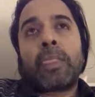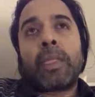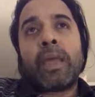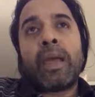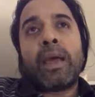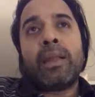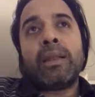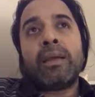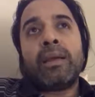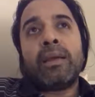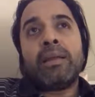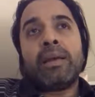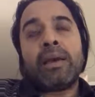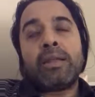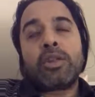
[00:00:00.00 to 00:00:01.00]
and
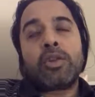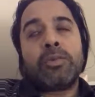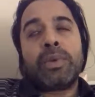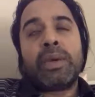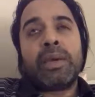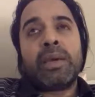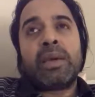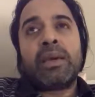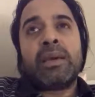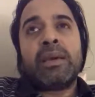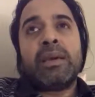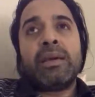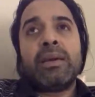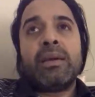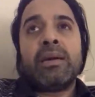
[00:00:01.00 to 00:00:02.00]
it has to be
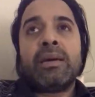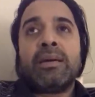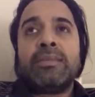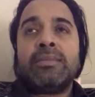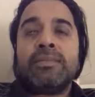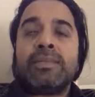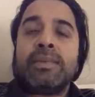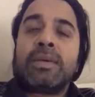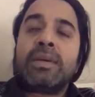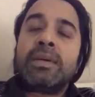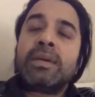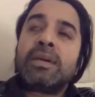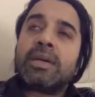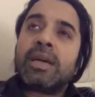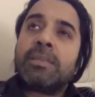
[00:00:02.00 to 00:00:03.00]
um,
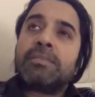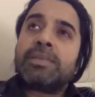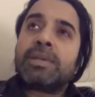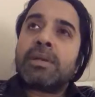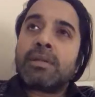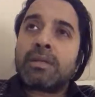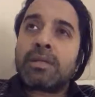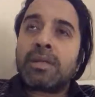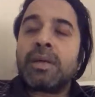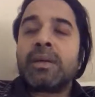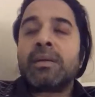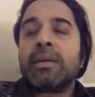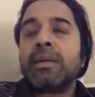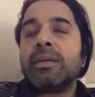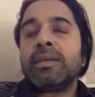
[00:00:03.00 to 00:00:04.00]
kept
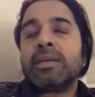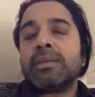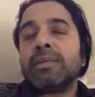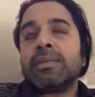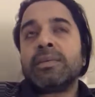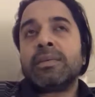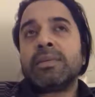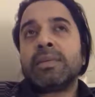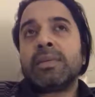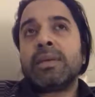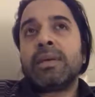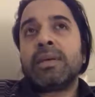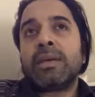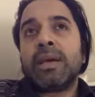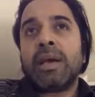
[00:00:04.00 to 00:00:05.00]
secret,
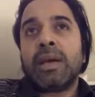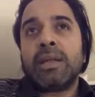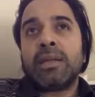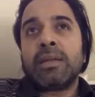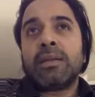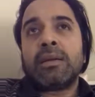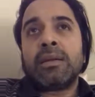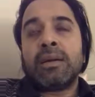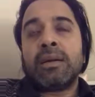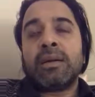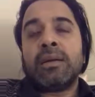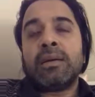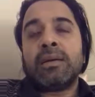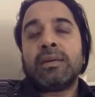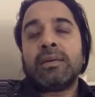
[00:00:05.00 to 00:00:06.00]
and
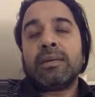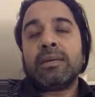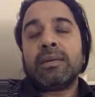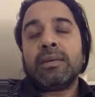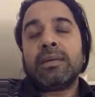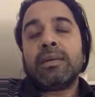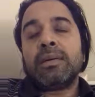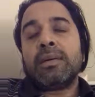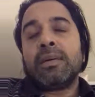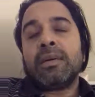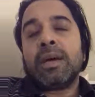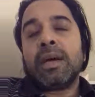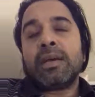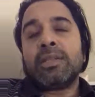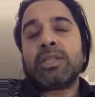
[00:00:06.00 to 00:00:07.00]

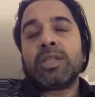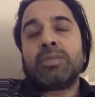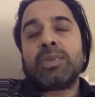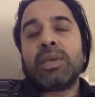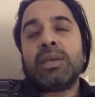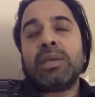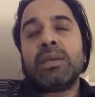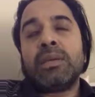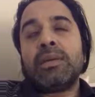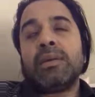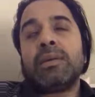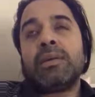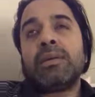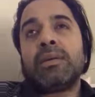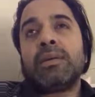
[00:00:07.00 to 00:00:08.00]
has to be
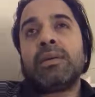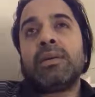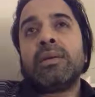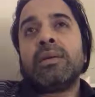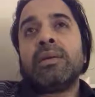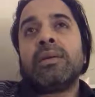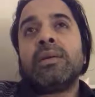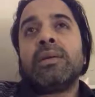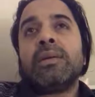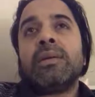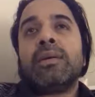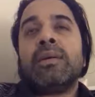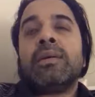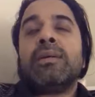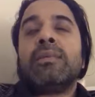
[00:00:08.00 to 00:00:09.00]

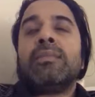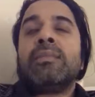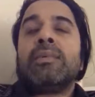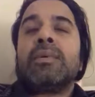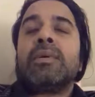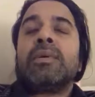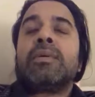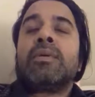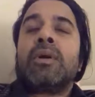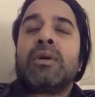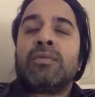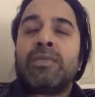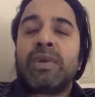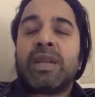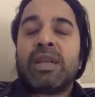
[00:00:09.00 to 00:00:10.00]
um,
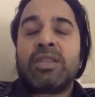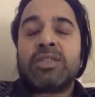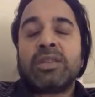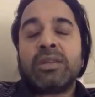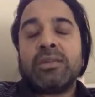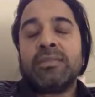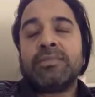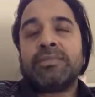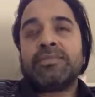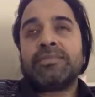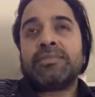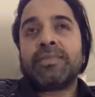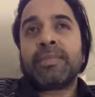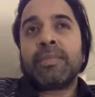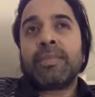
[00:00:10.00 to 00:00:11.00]
confidential,
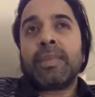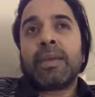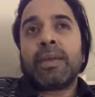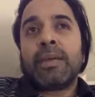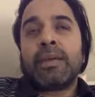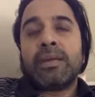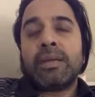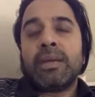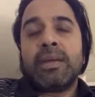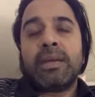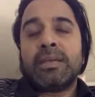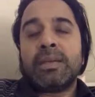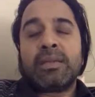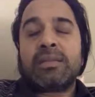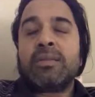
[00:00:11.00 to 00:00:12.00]

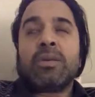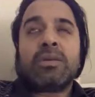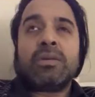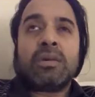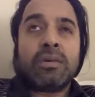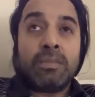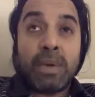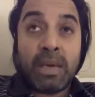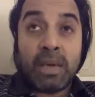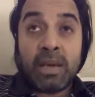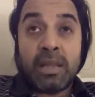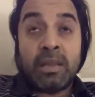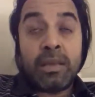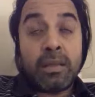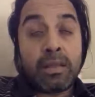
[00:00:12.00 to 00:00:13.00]
does not make
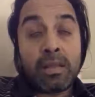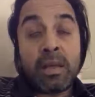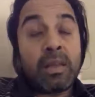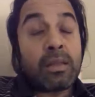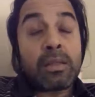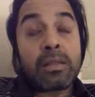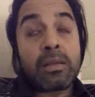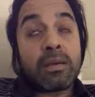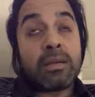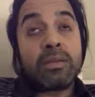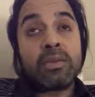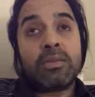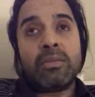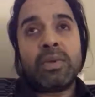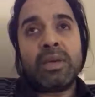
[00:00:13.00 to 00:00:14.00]
any sense
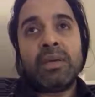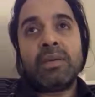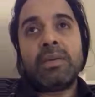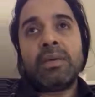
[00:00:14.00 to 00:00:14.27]
to me,